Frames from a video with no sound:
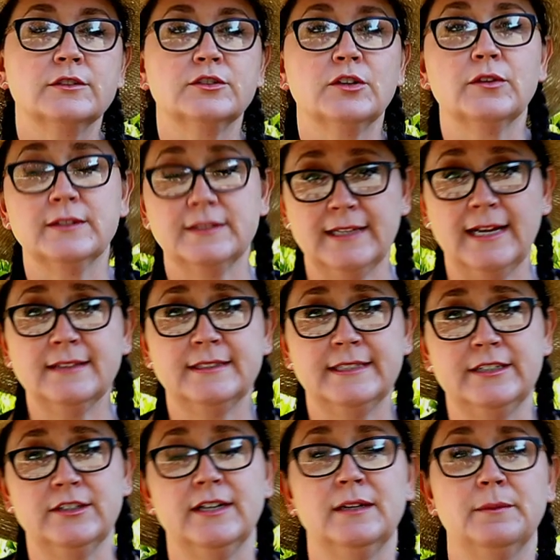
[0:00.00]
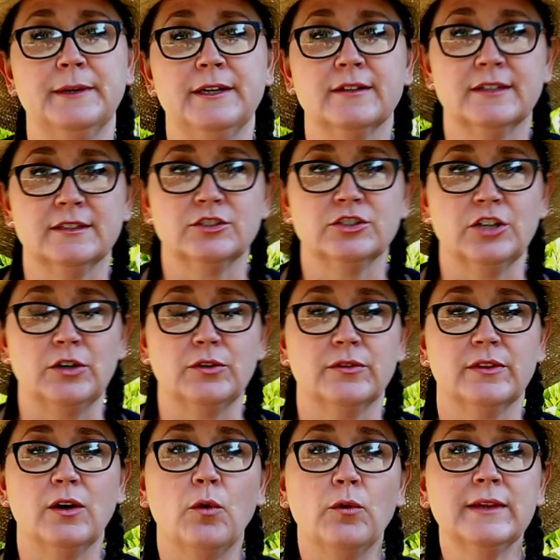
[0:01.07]
So the stats here in America show
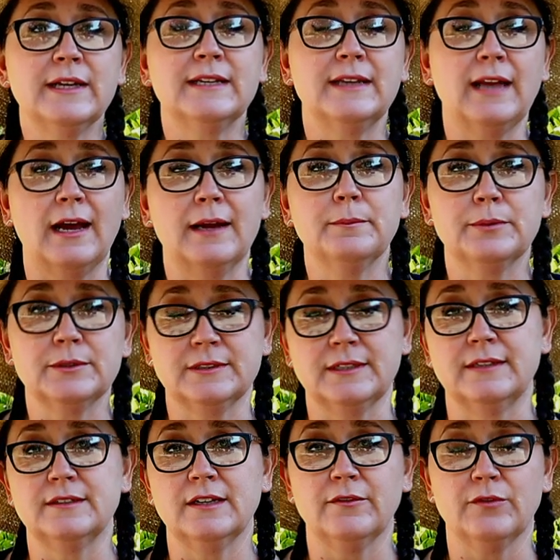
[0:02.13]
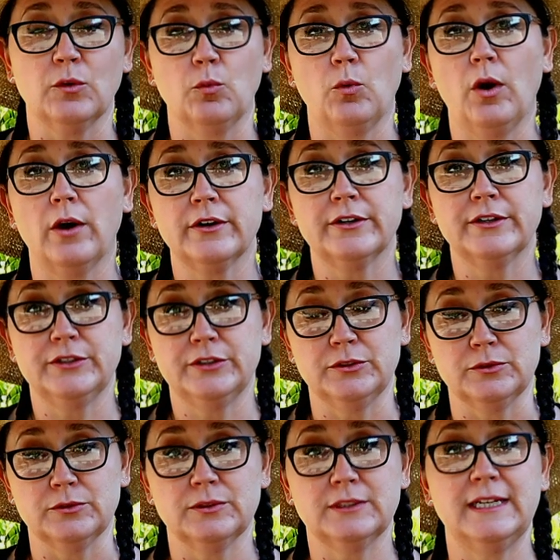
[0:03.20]
that only 9% of the water
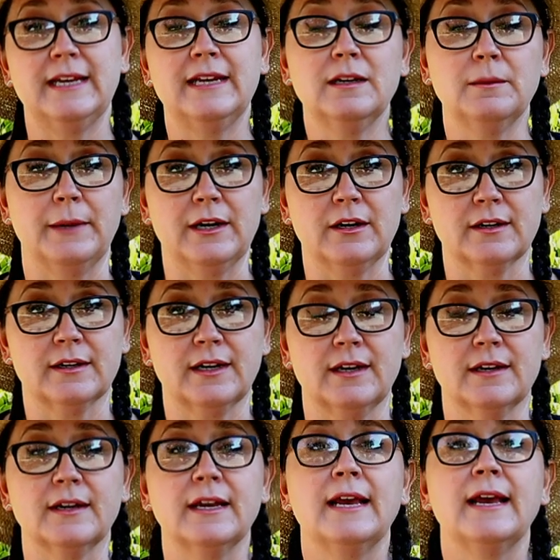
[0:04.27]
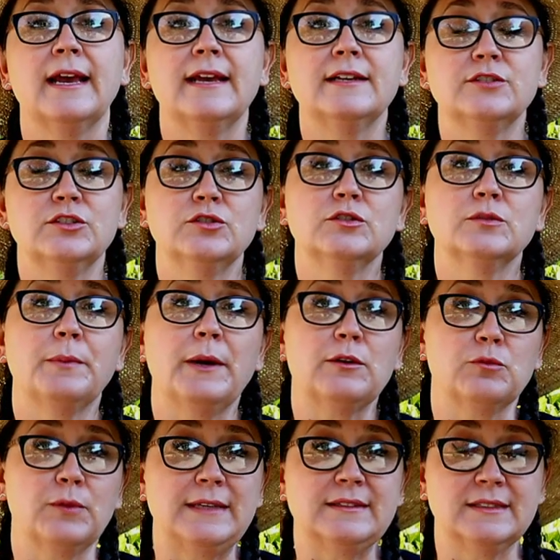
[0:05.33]
used in America is used by
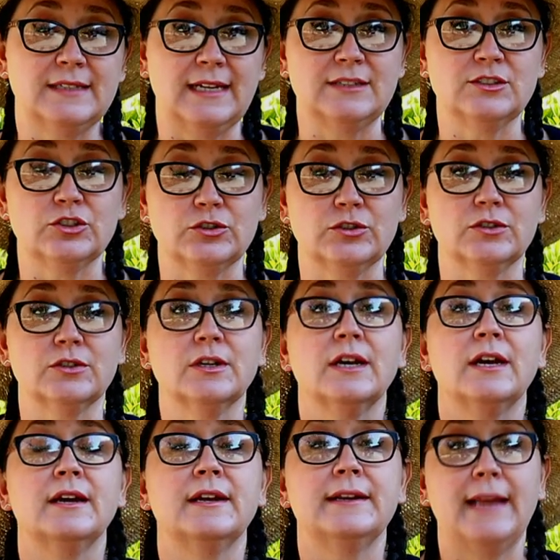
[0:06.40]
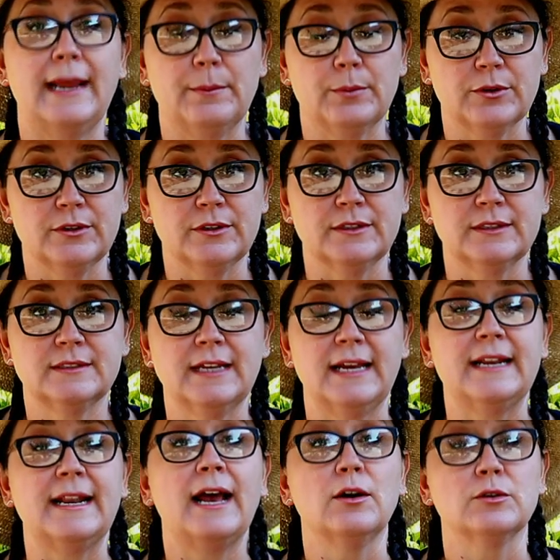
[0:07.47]
residential neighborhoods
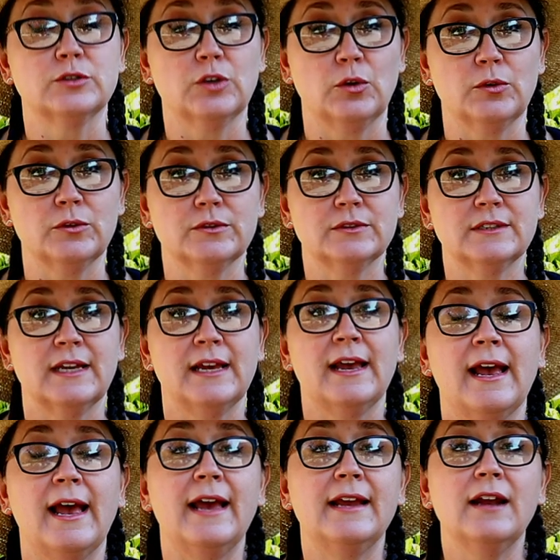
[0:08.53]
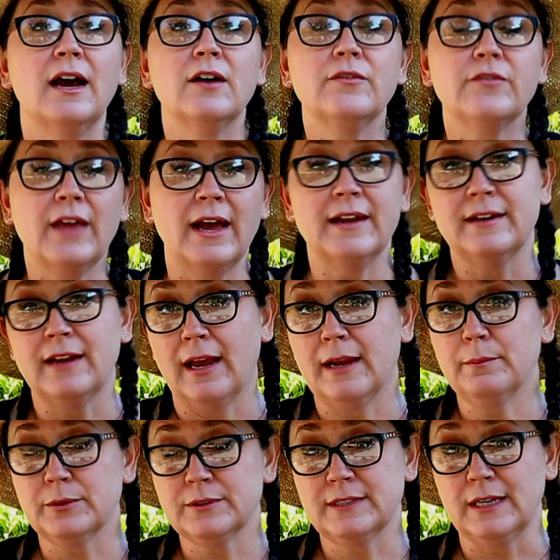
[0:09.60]
and households. And of that
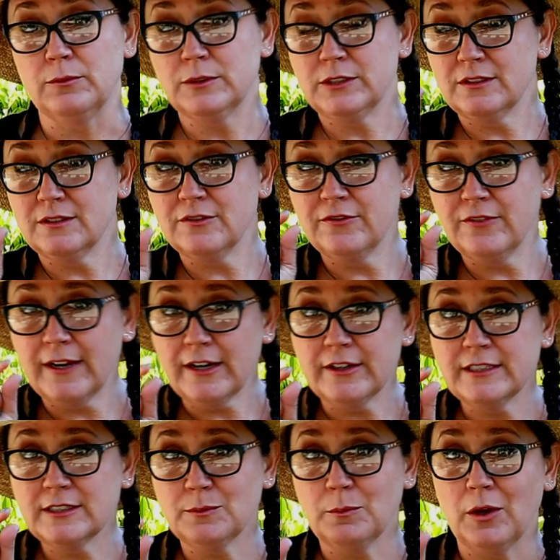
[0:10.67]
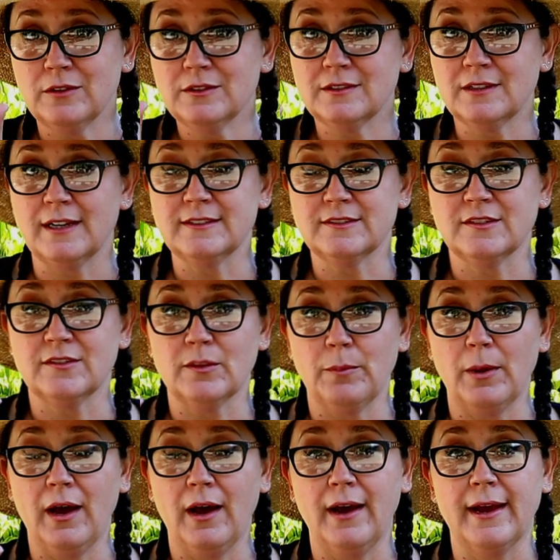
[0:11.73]
9%, which is a very small slice of the
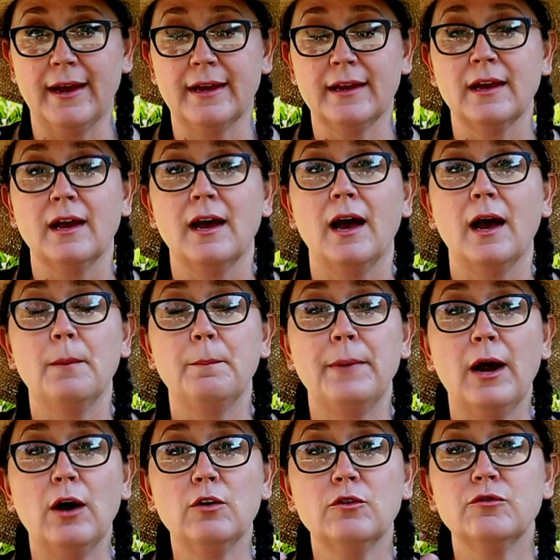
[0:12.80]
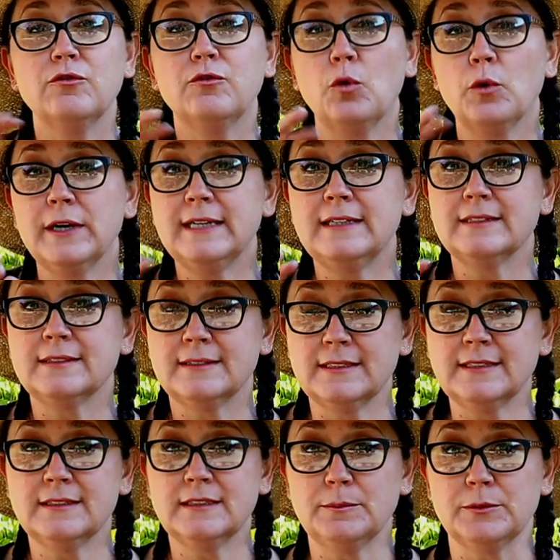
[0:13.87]
pie, about 40 to
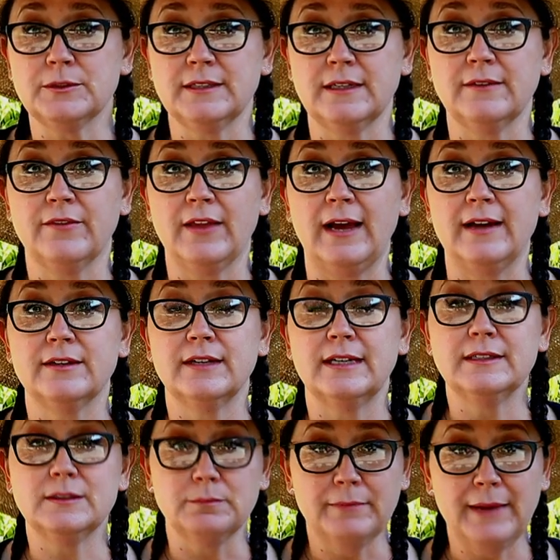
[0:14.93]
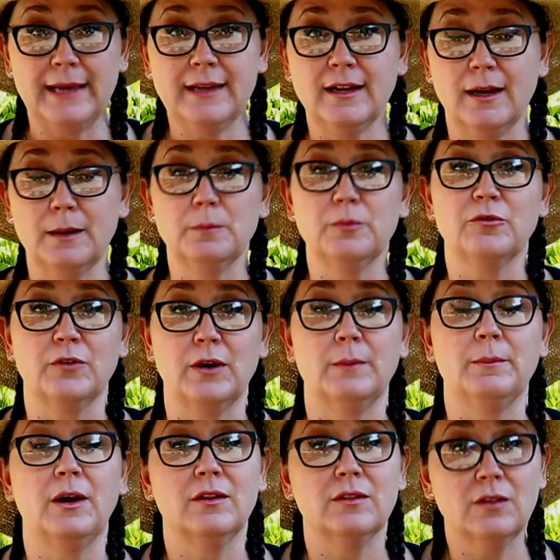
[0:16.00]
60% of that is made up from a